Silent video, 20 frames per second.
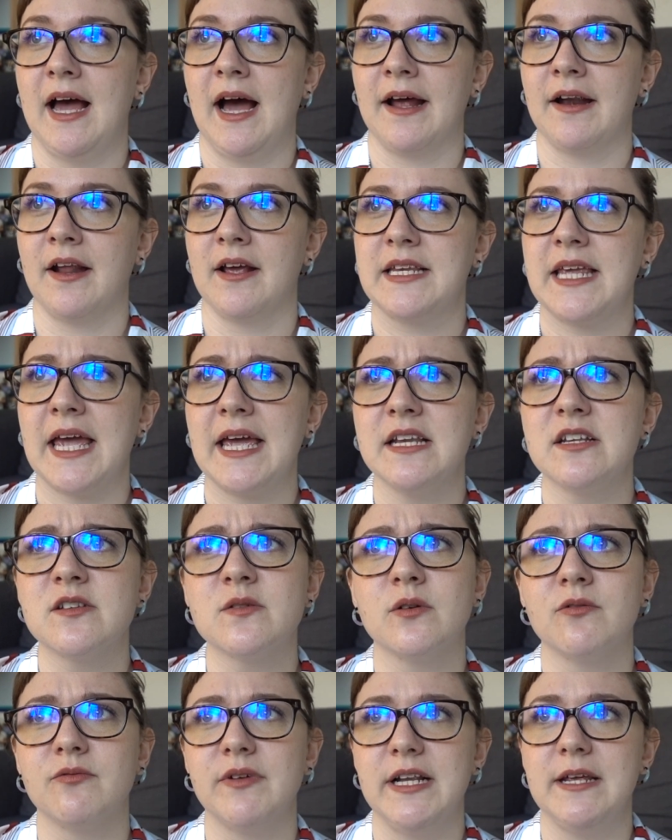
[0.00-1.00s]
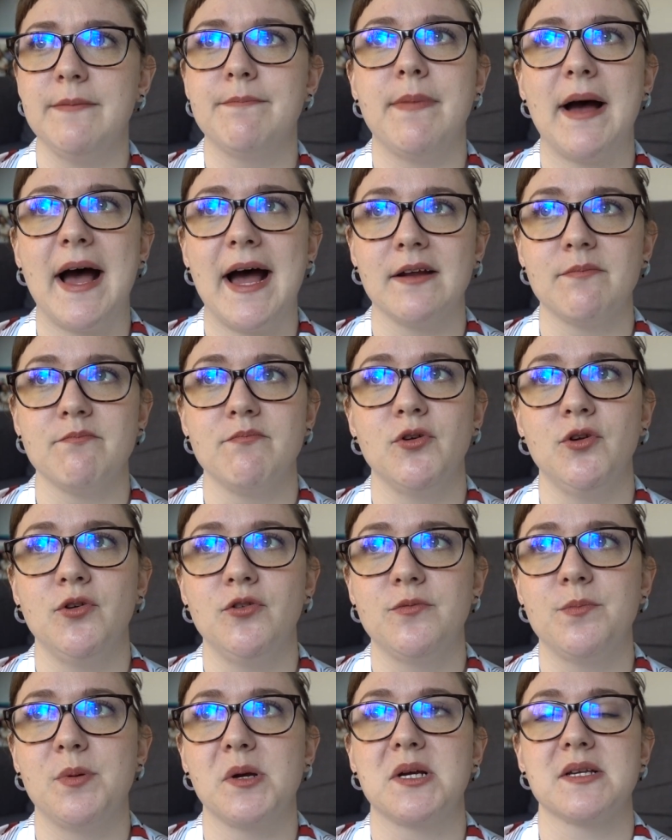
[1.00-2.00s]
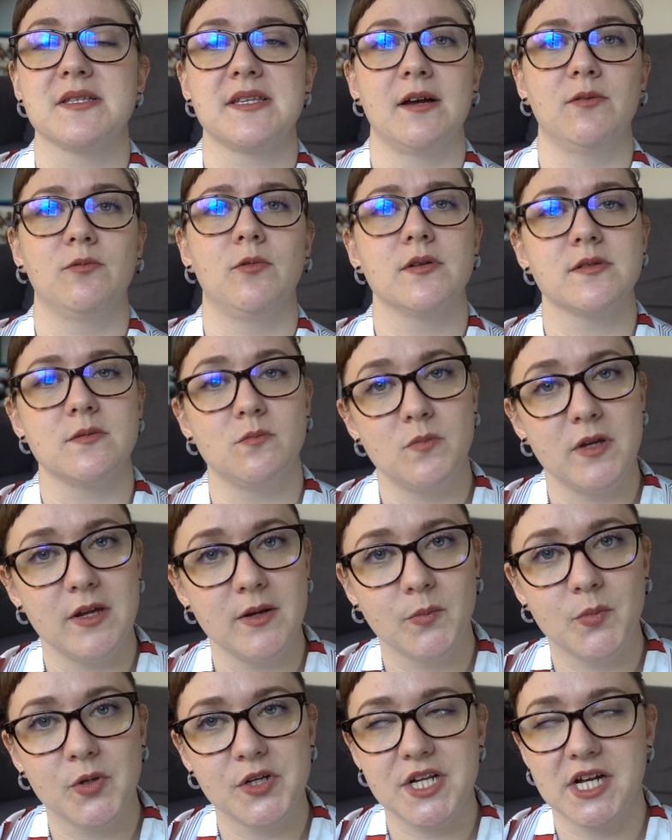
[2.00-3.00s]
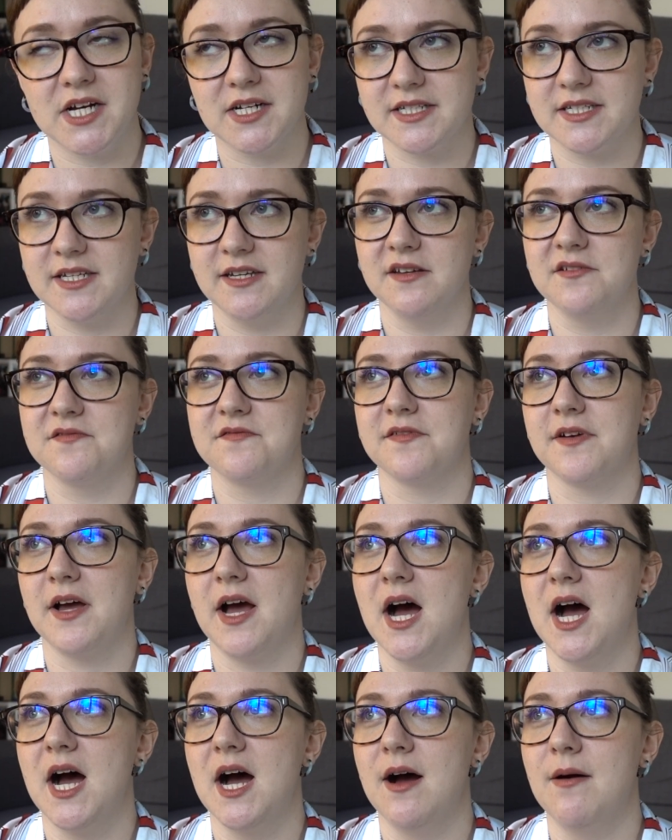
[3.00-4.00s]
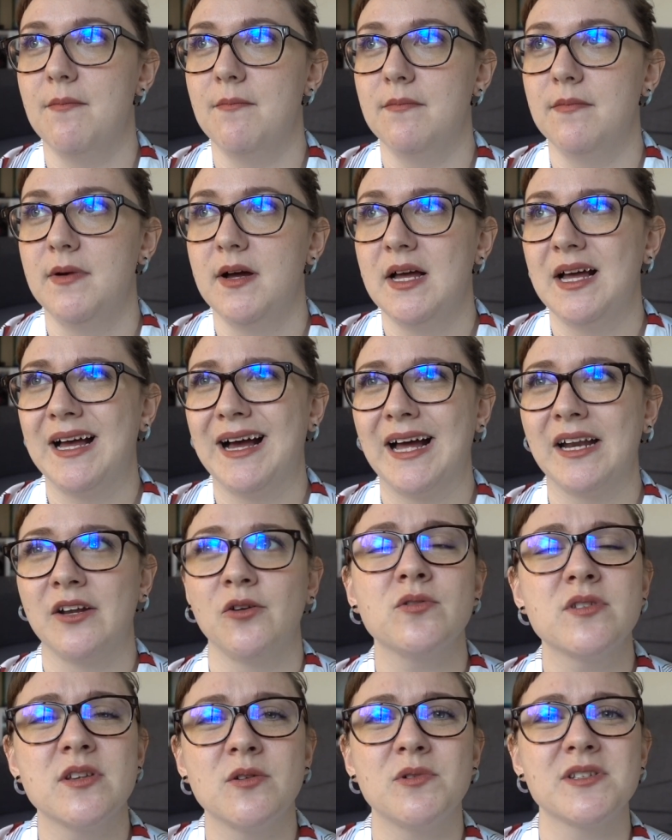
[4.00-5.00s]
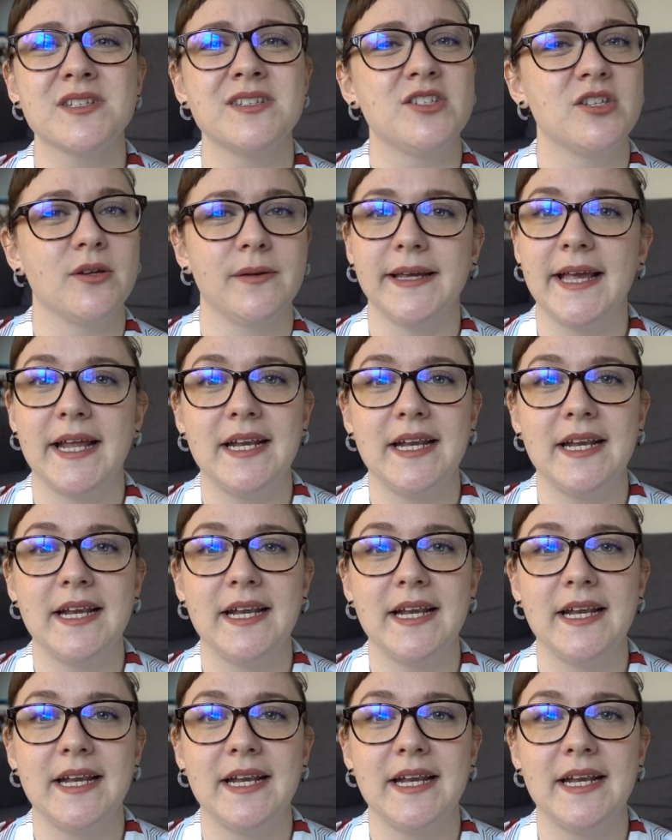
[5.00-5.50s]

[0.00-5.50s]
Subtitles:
and I'd get into a really bad mood because I wasn't being productive, and I also wasn't doing